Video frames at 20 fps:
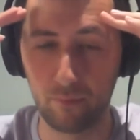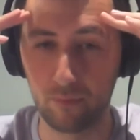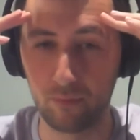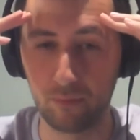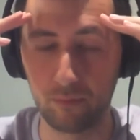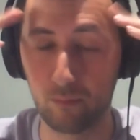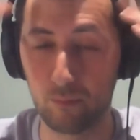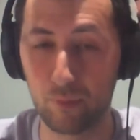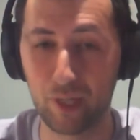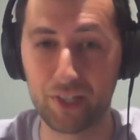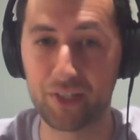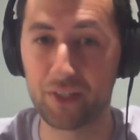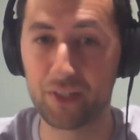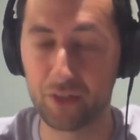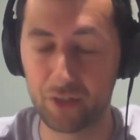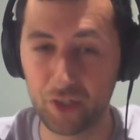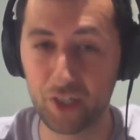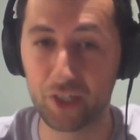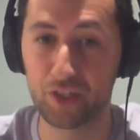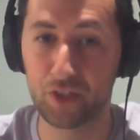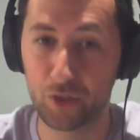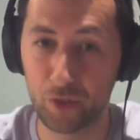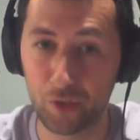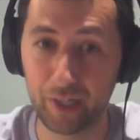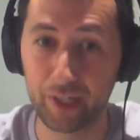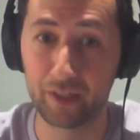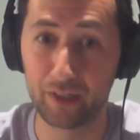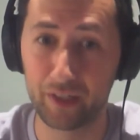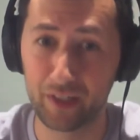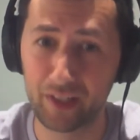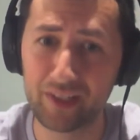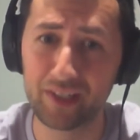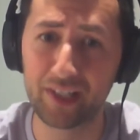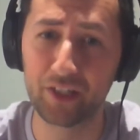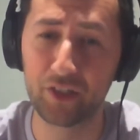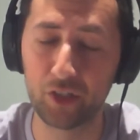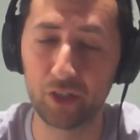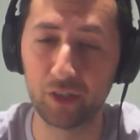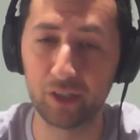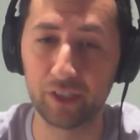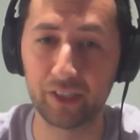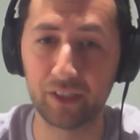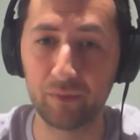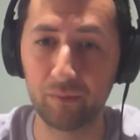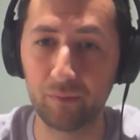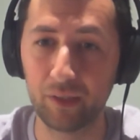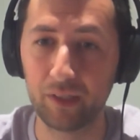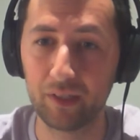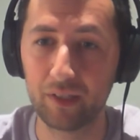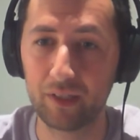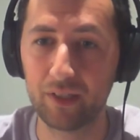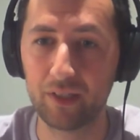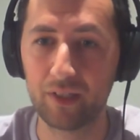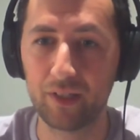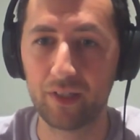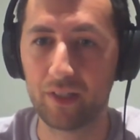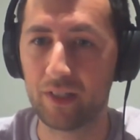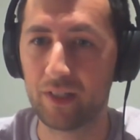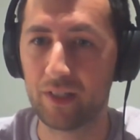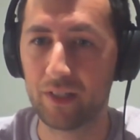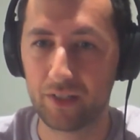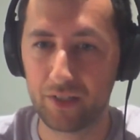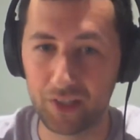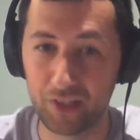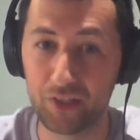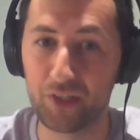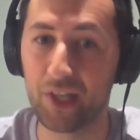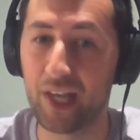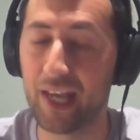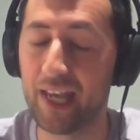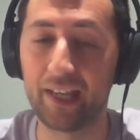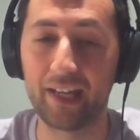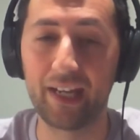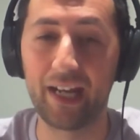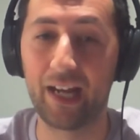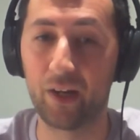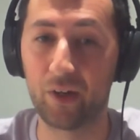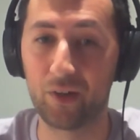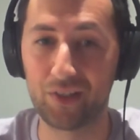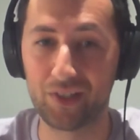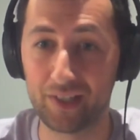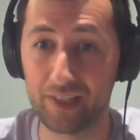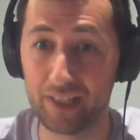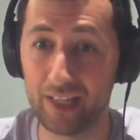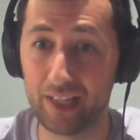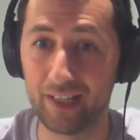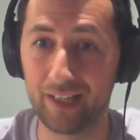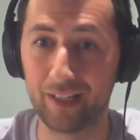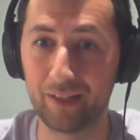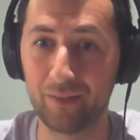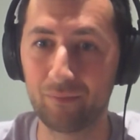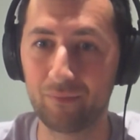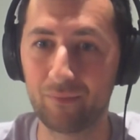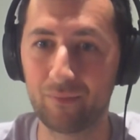must just train essentially 6 to 8 hours a day.